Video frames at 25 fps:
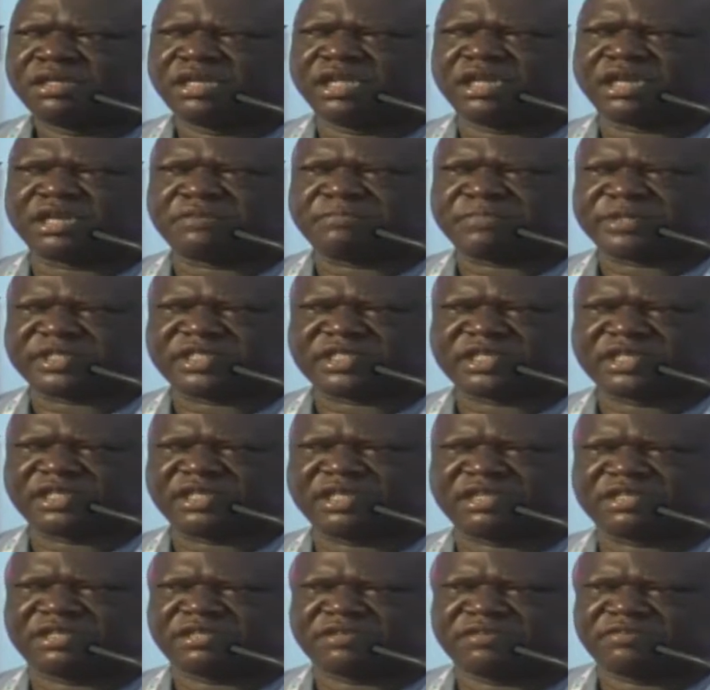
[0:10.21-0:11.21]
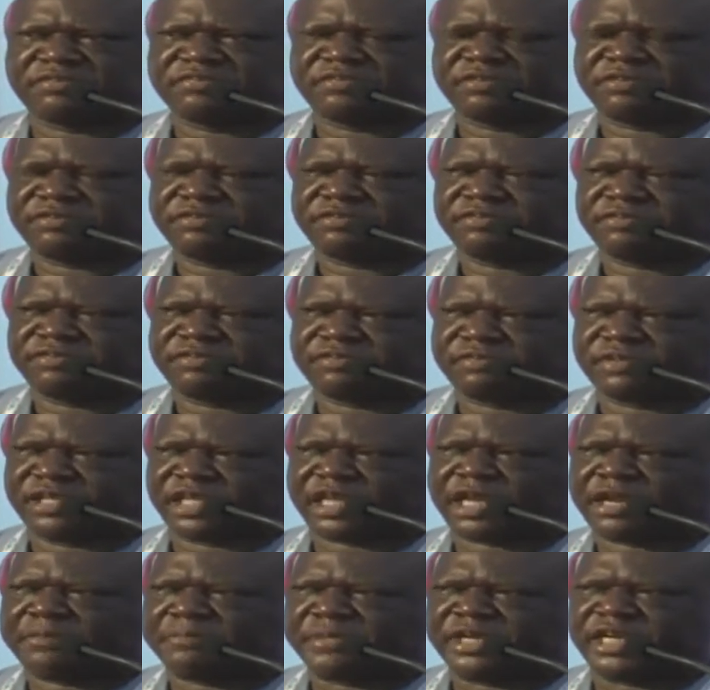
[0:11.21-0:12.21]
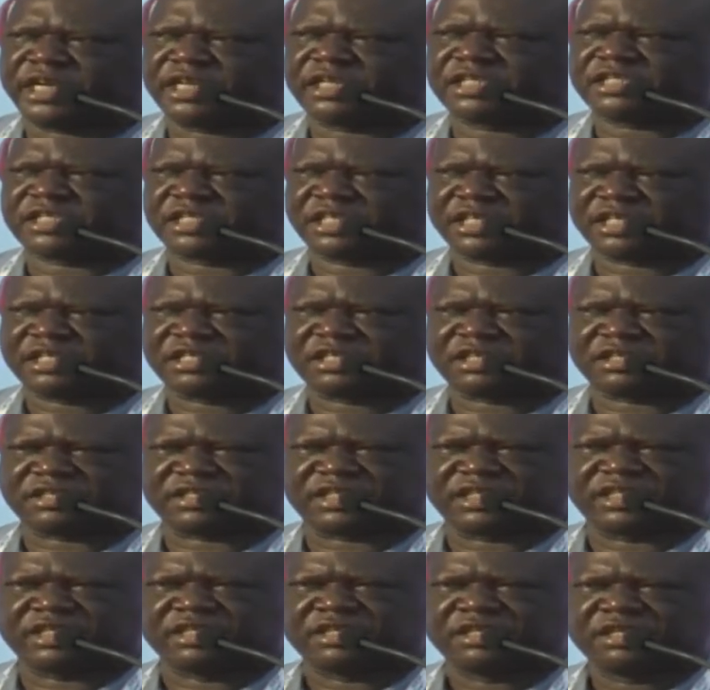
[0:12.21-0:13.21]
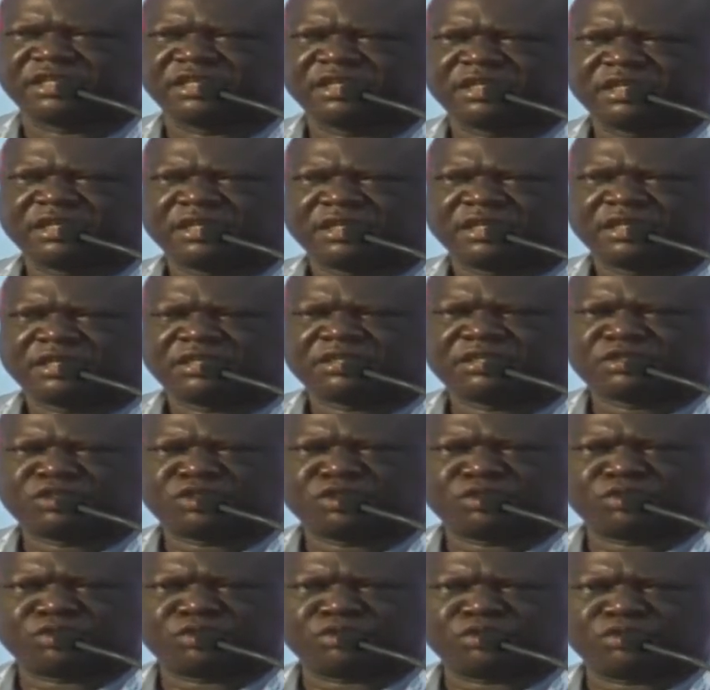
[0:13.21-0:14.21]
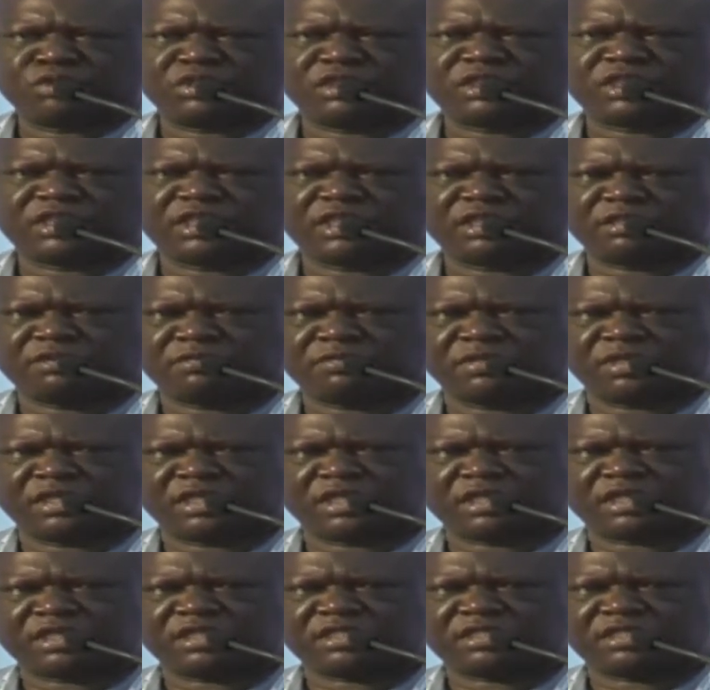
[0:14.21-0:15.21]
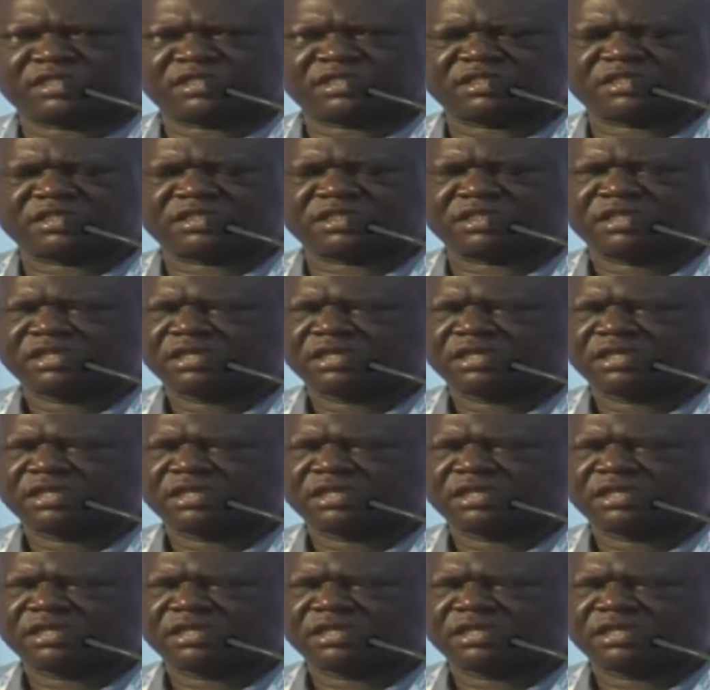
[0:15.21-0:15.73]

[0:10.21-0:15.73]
the representative of the cabinet secretary to share with us